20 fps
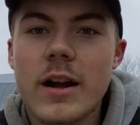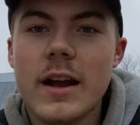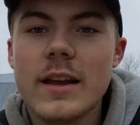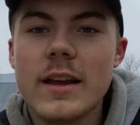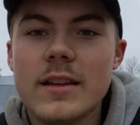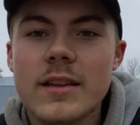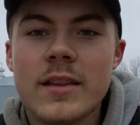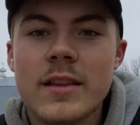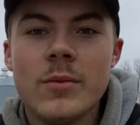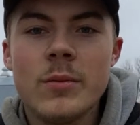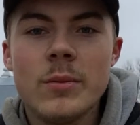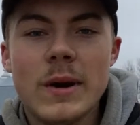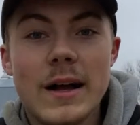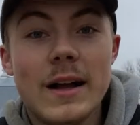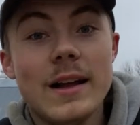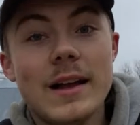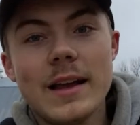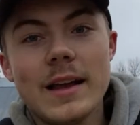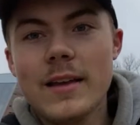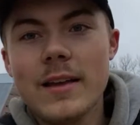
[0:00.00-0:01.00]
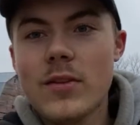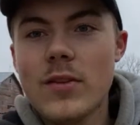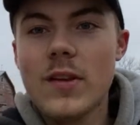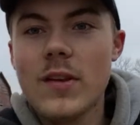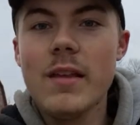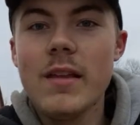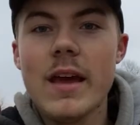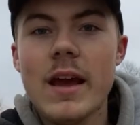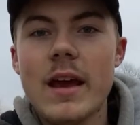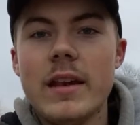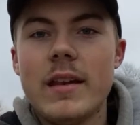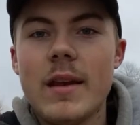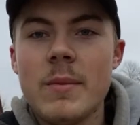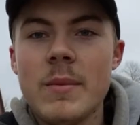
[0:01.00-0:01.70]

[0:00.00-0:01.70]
I could see that.